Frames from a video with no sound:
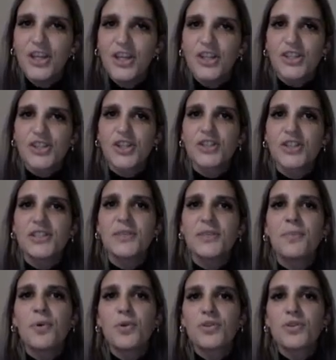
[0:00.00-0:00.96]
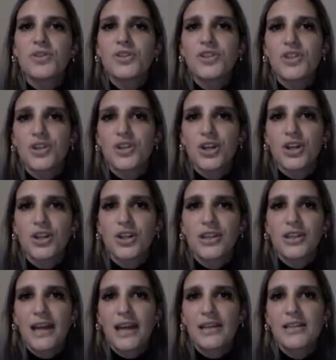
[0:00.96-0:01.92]
So it's important to note
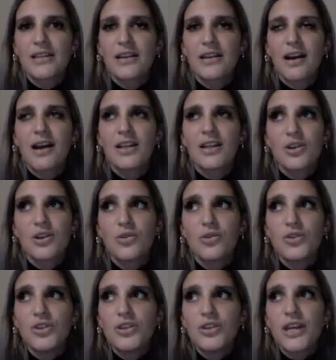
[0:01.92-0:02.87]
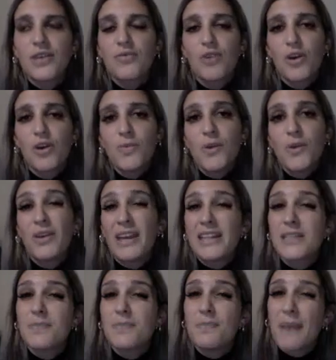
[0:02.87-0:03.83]
that I told you that Romeo gets